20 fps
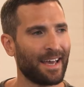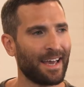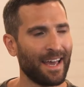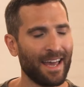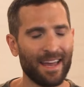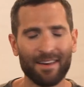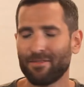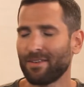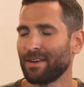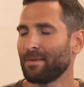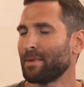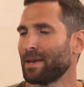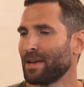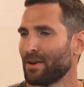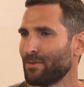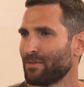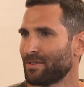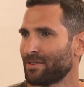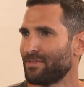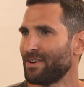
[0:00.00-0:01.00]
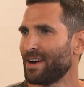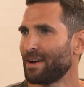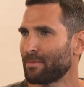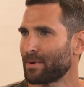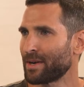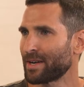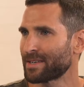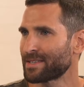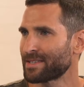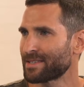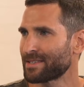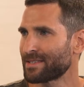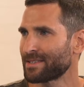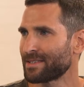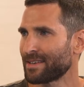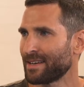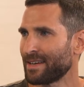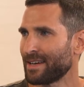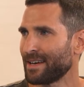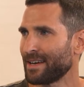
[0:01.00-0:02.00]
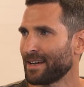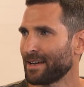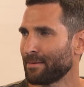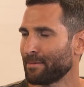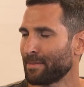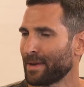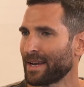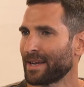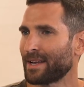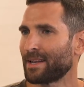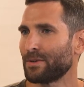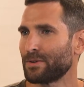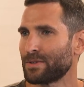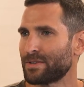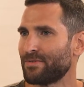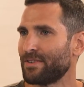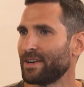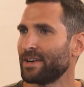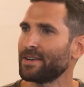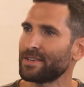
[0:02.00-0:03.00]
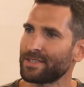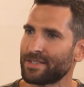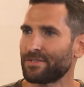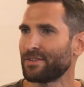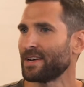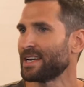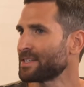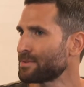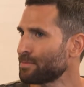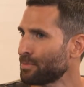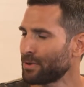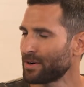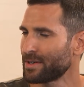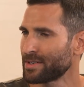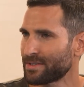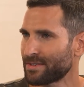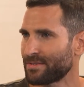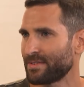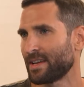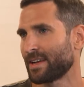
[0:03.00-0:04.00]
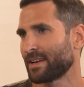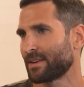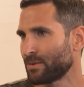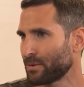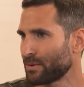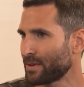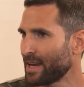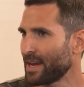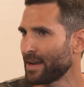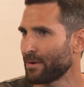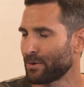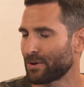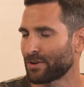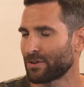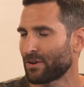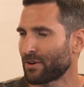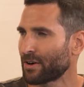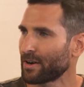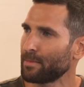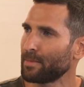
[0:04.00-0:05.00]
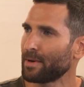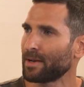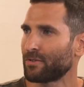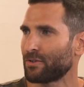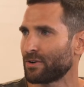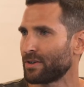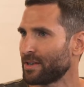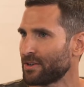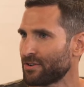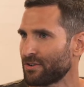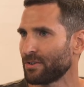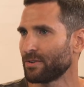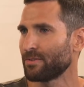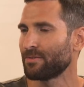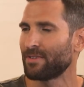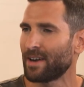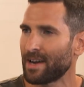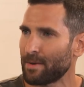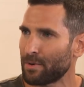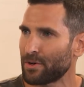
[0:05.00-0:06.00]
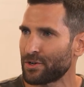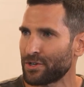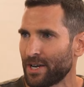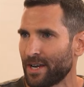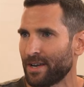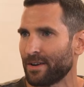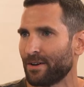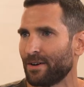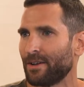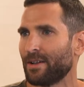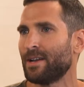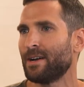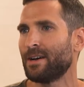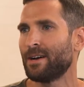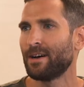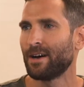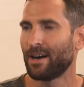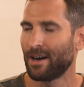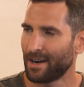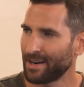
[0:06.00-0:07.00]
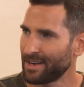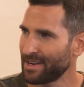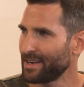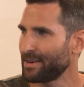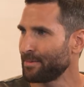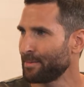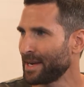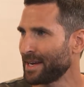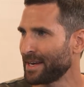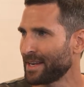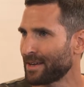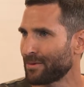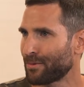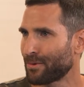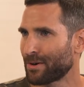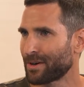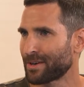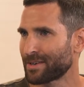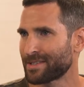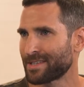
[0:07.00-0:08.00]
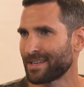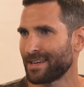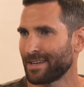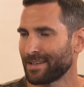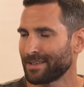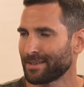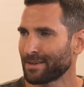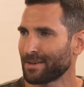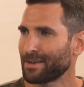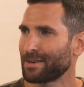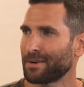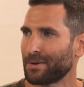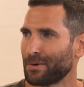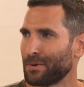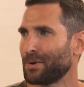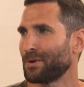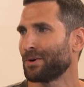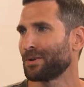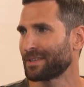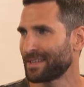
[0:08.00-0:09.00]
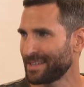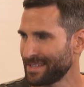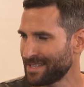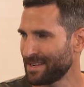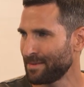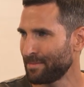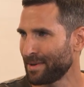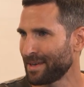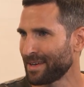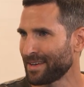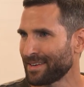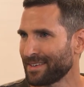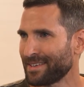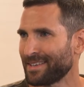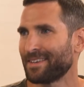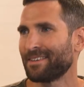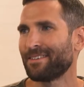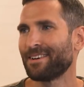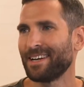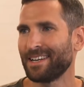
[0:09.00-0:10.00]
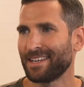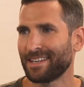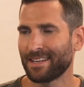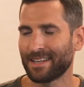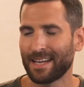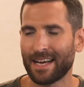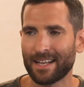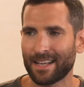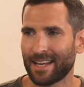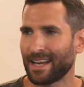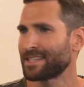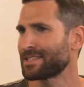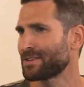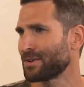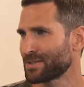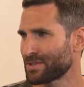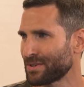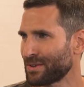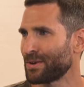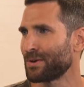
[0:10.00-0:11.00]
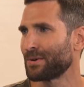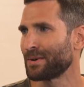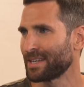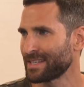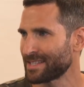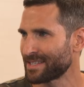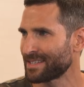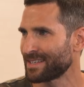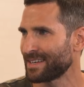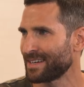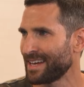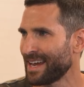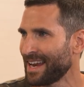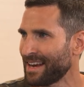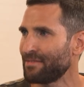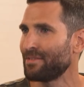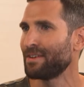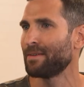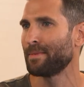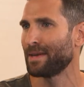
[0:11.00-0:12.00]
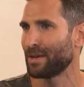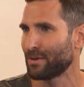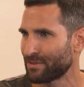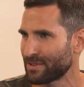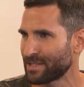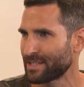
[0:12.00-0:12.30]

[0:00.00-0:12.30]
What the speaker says: NVMe over fabrics includes various transports. Like today, we're talking about traditional fiber channel, RDMA networks, and good old TCP. Right. That's also known as NVMe over